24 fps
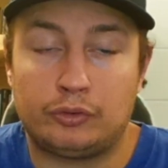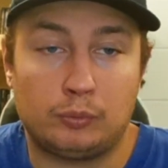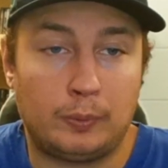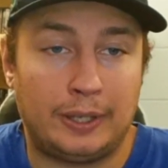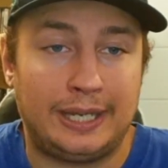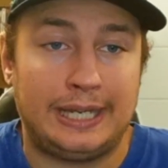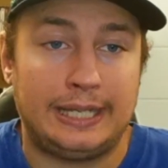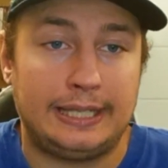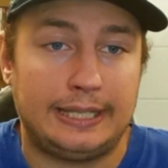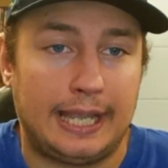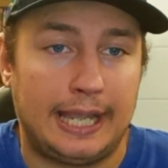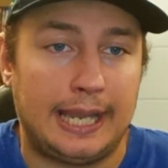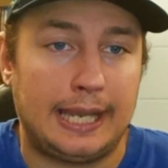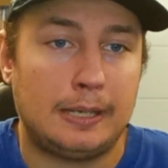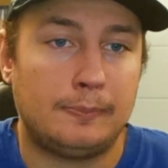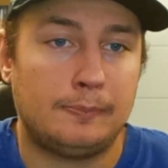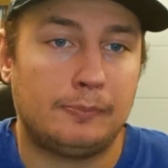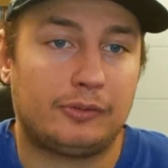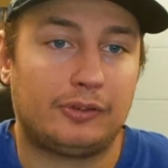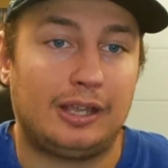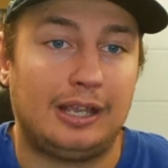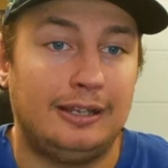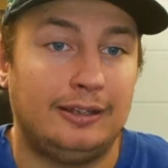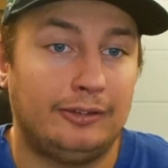winning
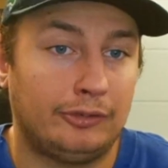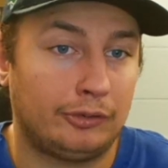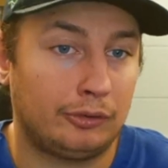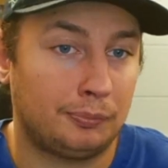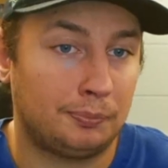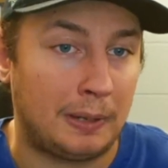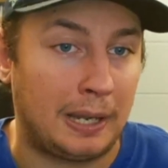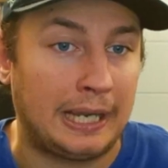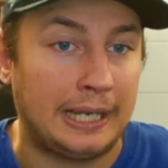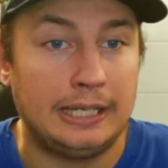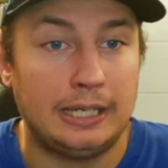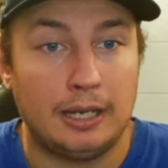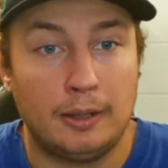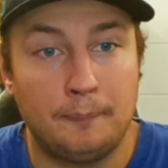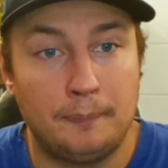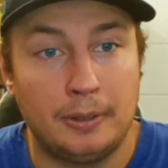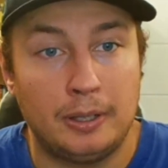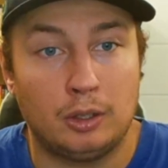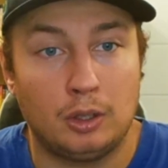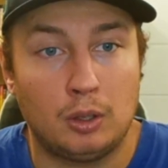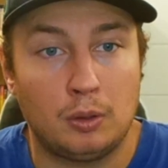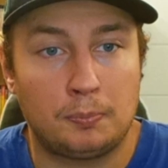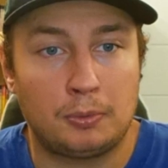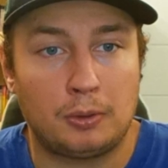games in spite of
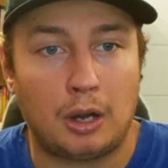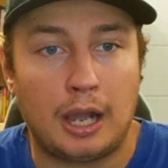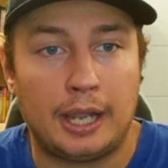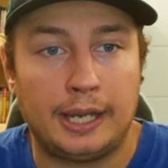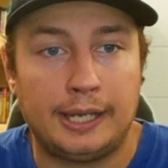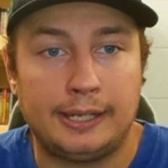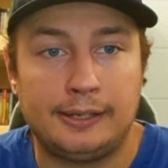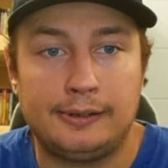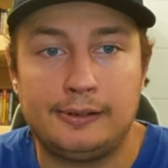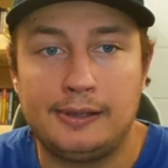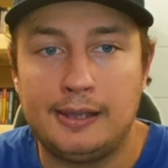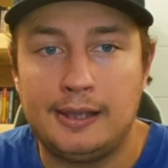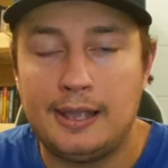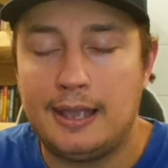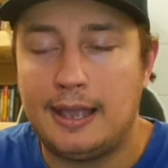Bill O'Brien.